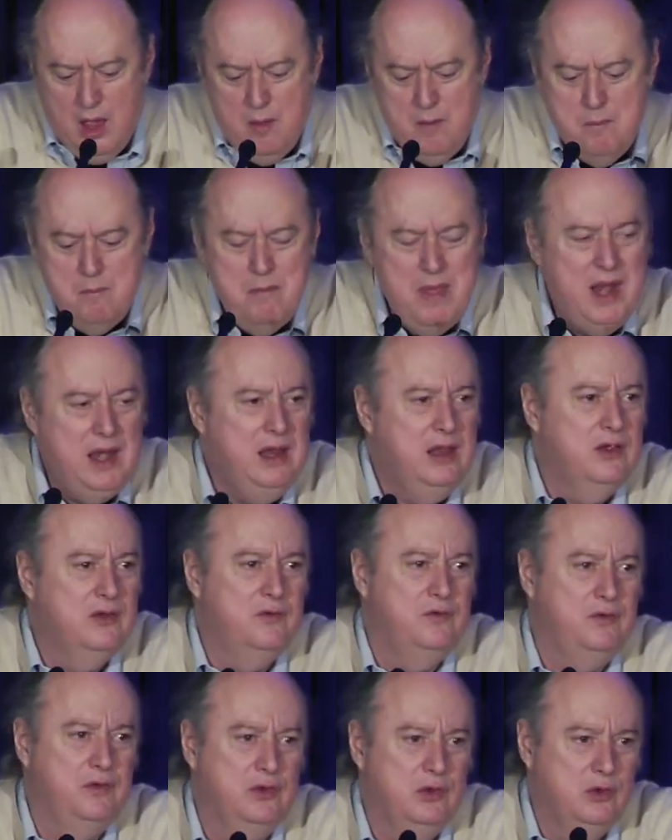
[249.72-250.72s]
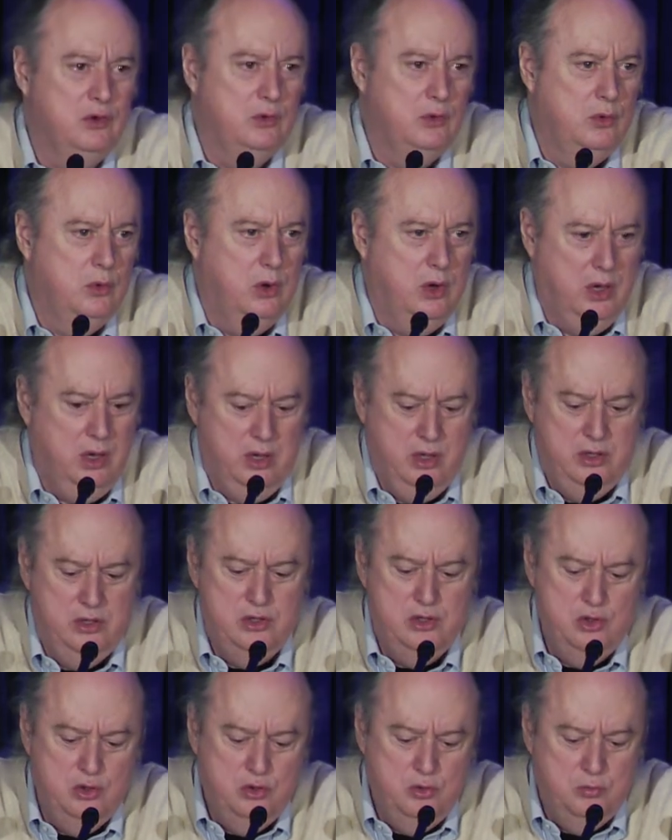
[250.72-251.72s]
Many of you
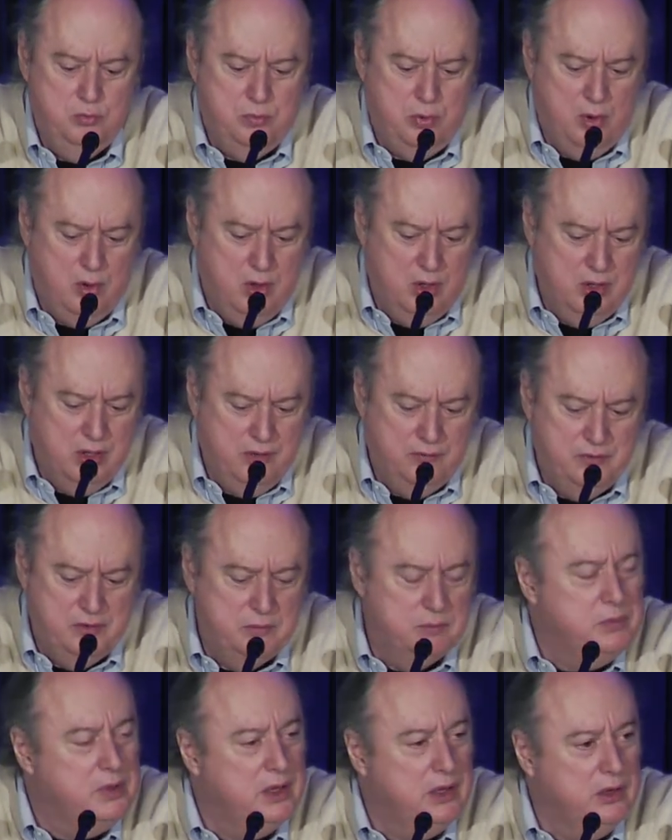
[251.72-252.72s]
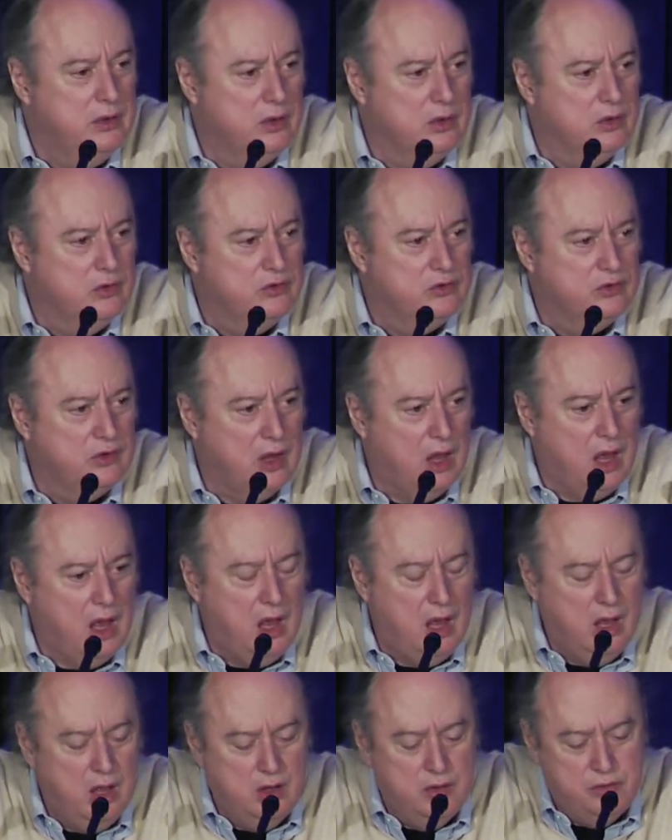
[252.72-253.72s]
knew Paul Evan Peters,
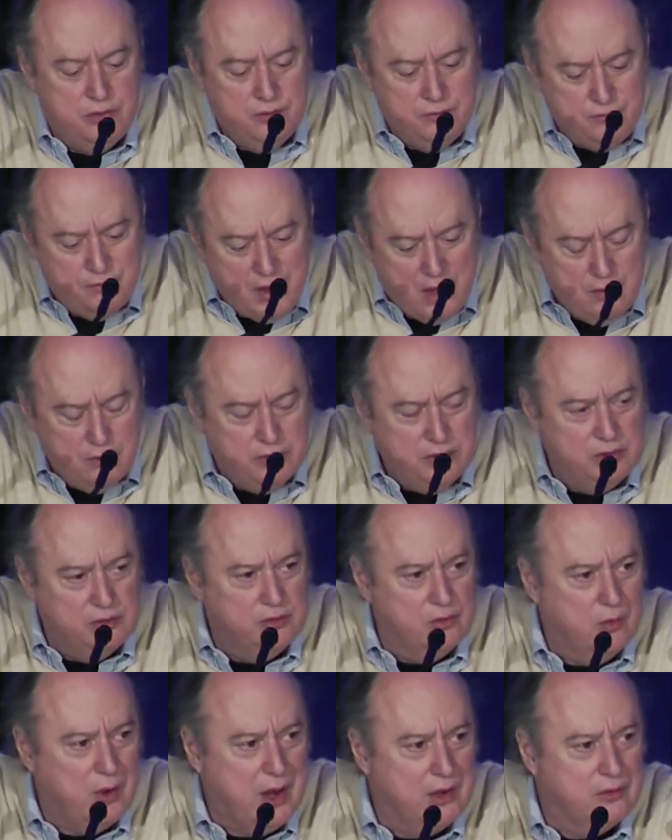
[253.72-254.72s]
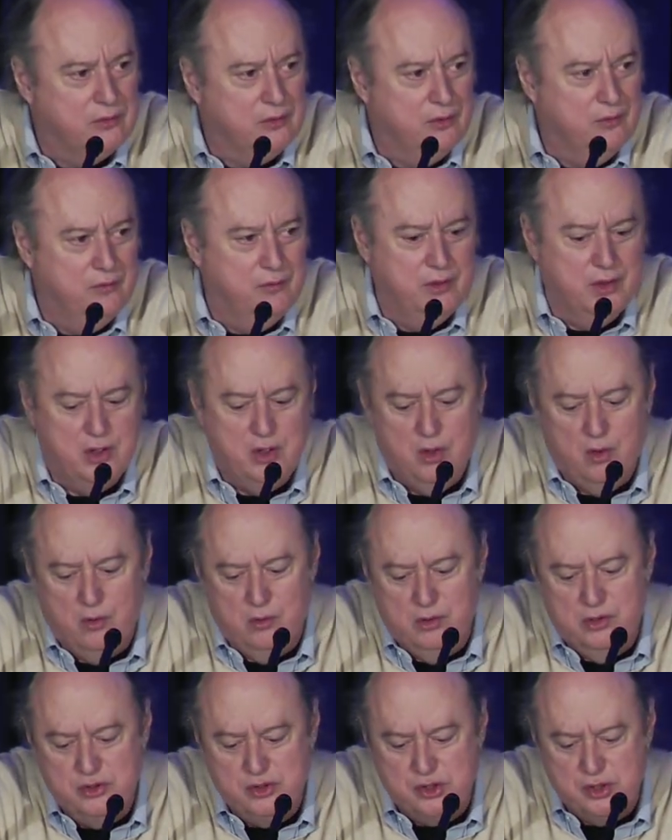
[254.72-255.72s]
uh, the founding director of the
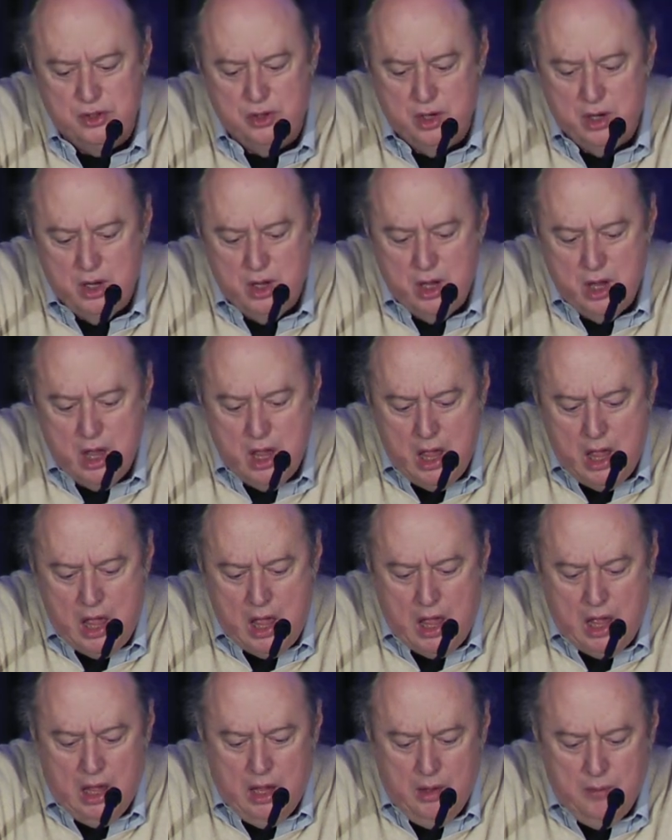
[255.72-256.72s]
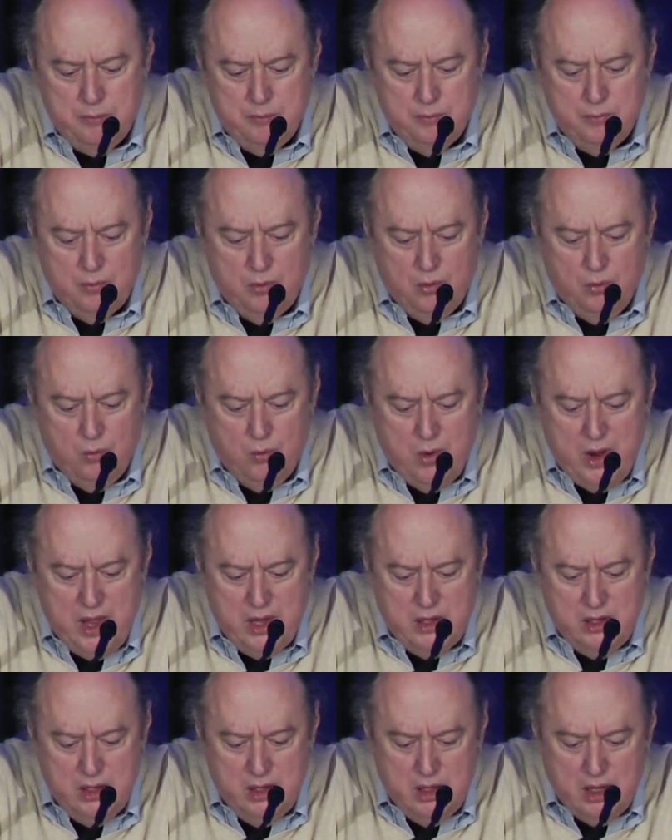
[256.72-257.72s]
coalition. Um,
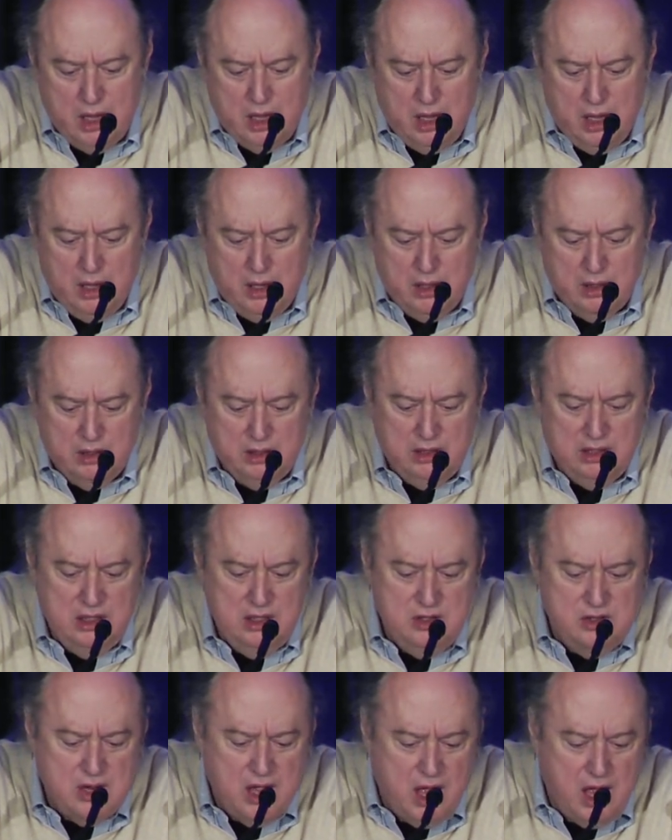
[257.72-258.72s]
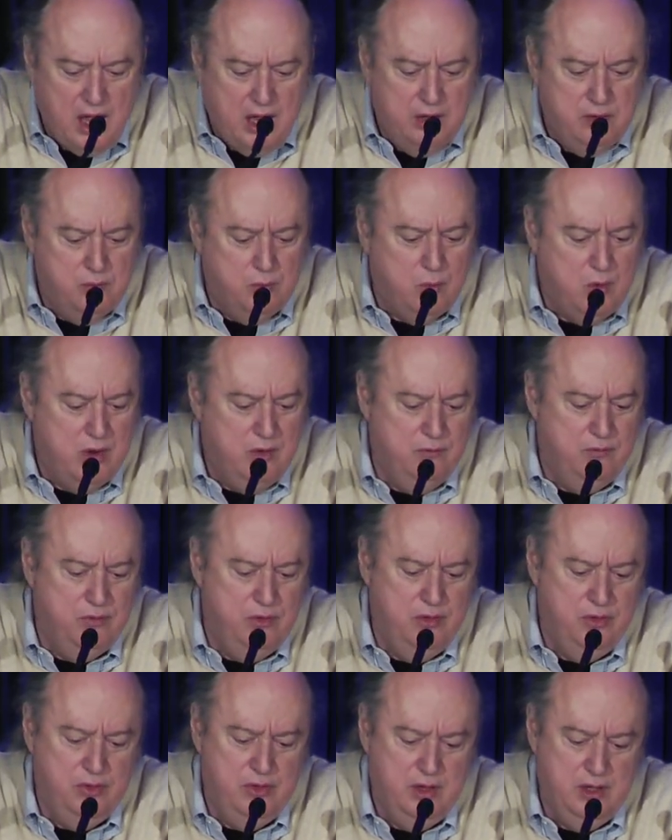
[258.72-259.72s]
when uh, he died, one of
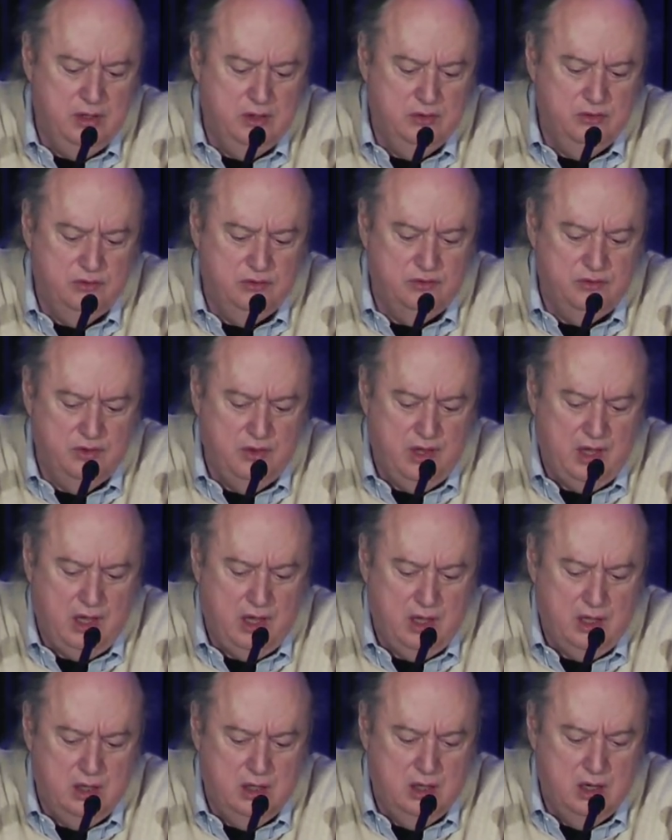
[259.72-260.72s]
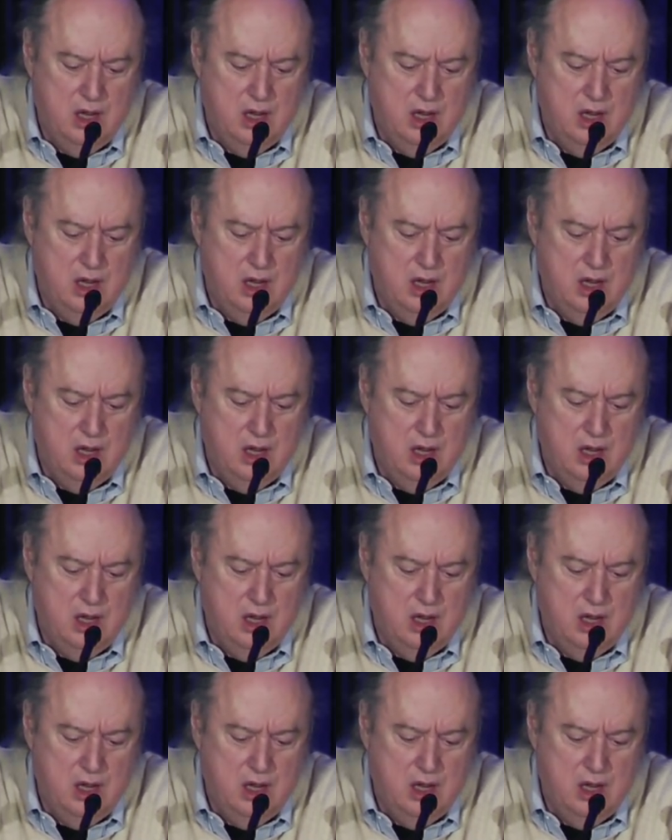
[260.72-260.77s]
the things that